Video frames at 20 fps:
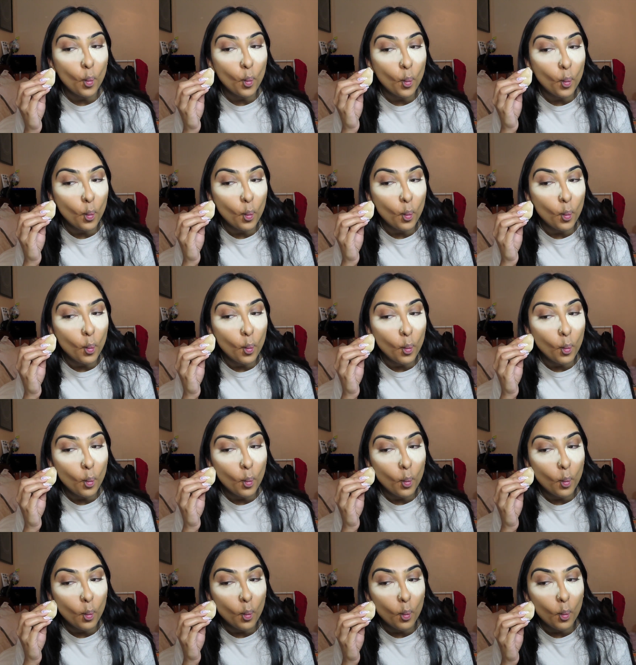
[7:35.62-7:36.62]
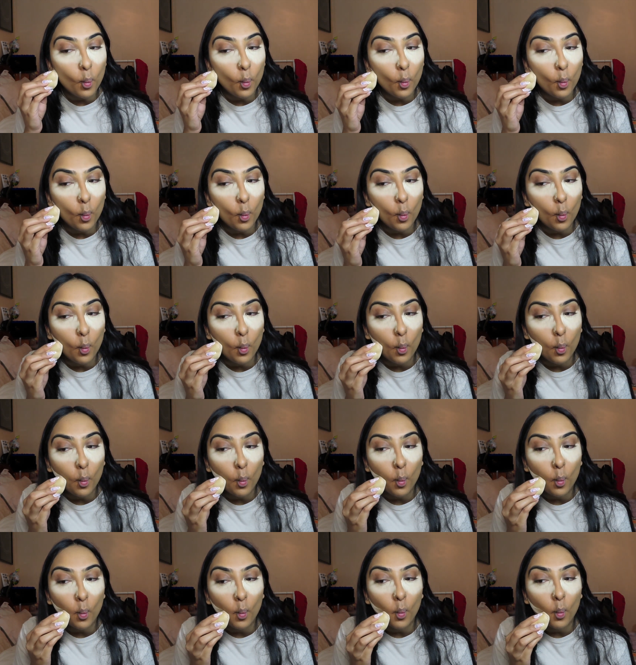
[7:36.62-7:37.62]

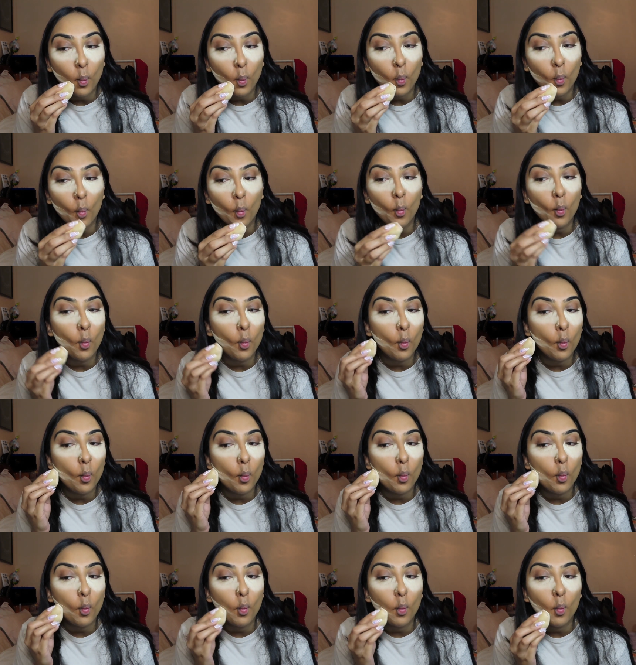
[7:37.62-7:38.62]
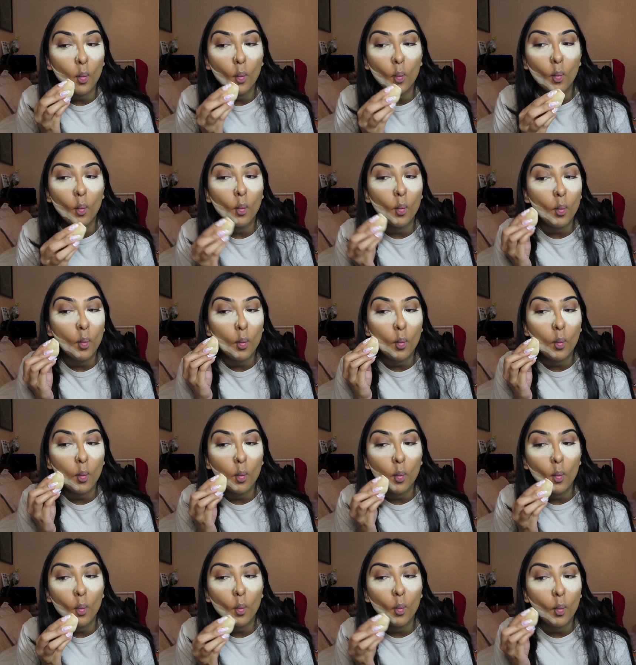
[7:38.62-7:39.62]

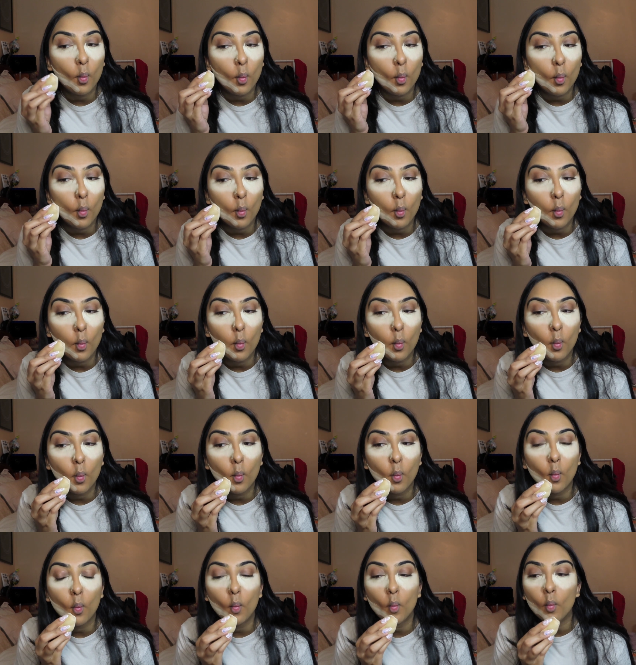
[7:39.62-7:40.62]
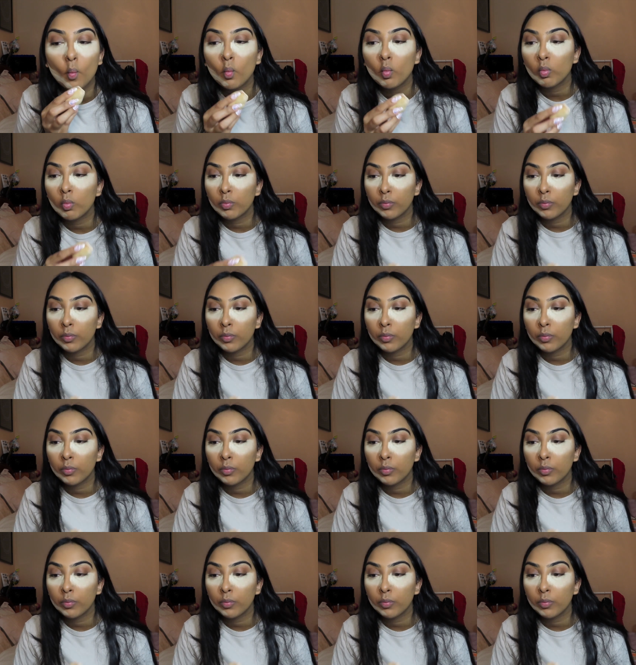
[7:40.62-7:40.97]
(silence)